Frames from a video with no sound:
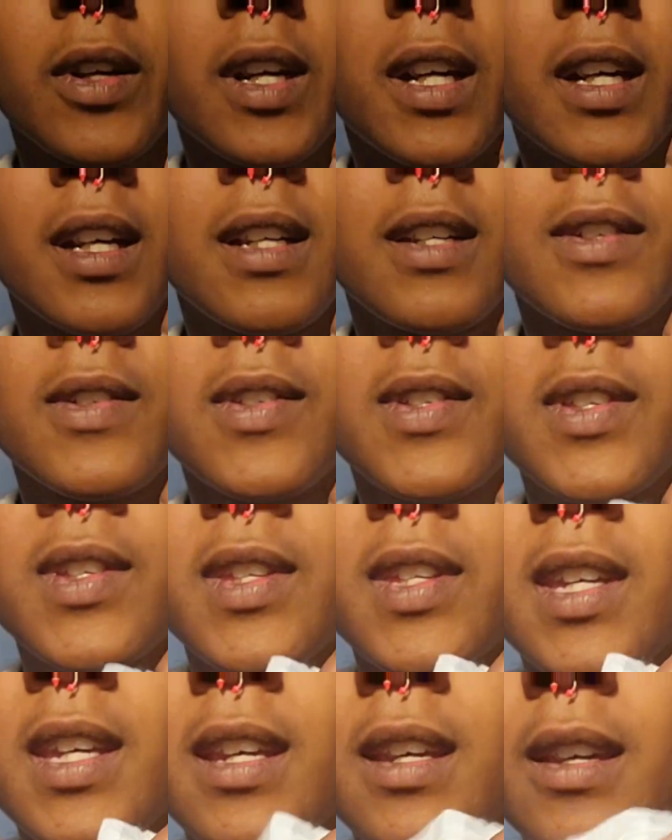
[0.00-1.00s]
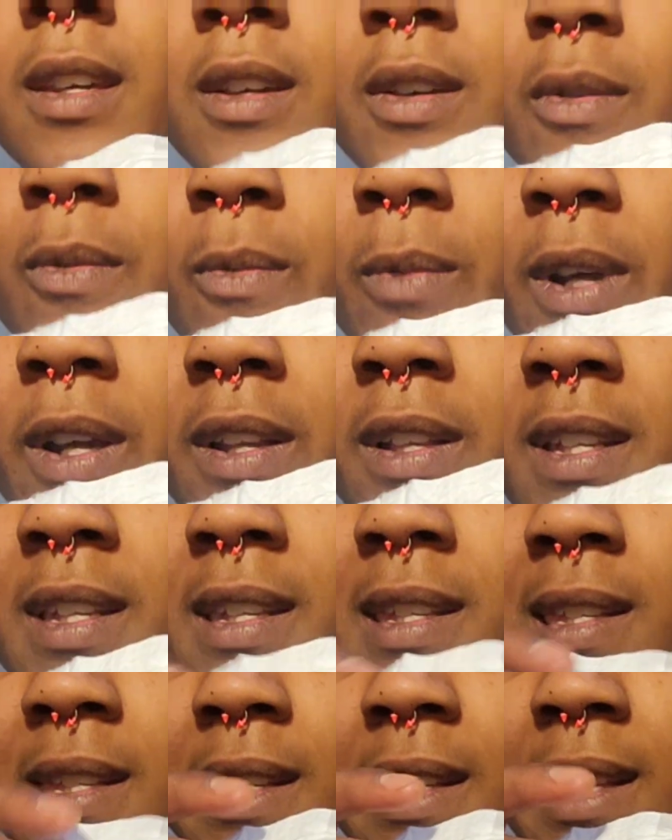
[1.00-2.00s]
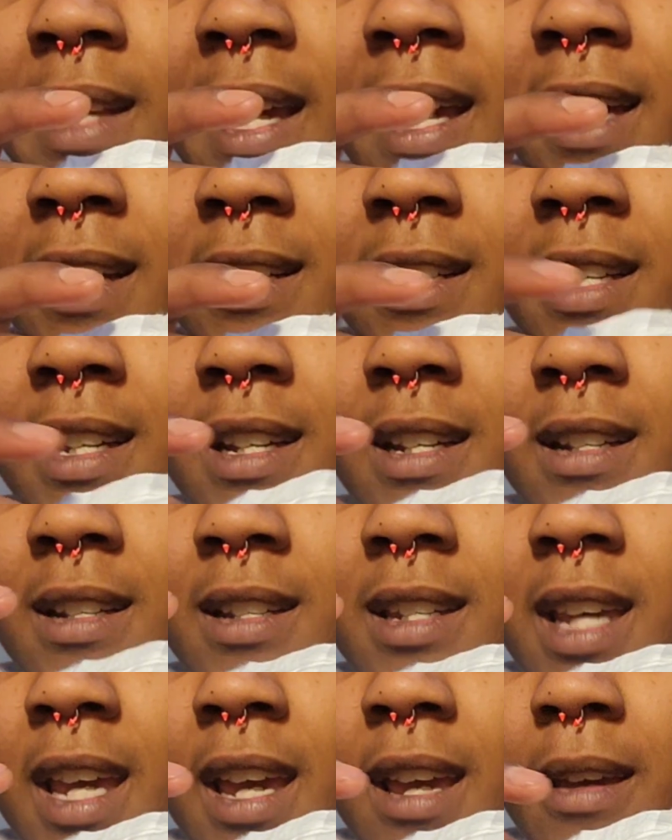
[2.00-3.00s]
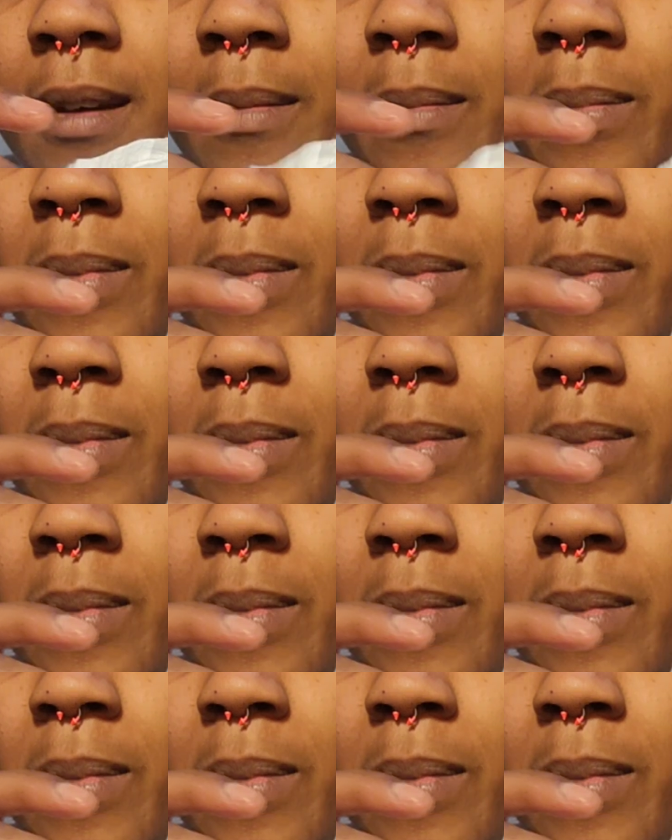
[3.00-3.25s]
can see where this landing tape